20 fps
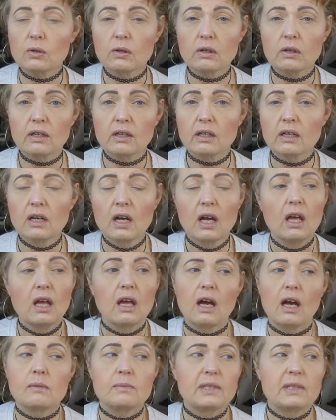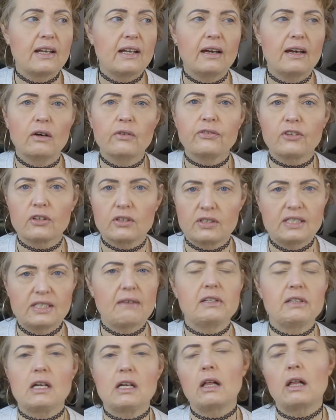Or, I mean, hell, for
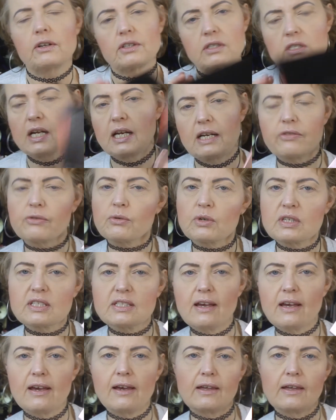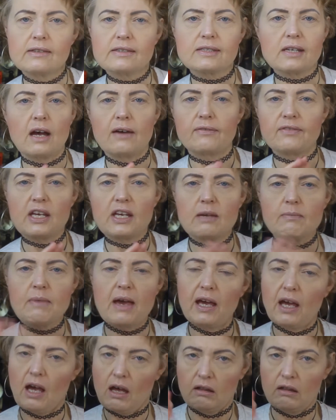$7.83 off
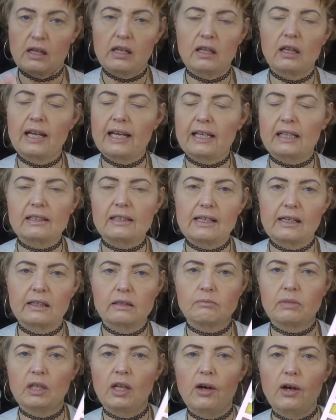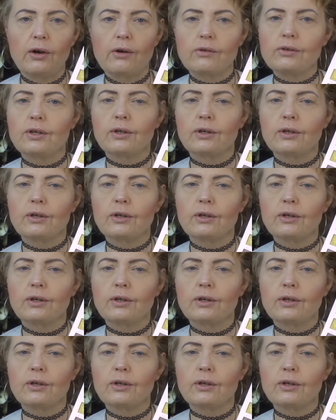eBay, I'll link it down below.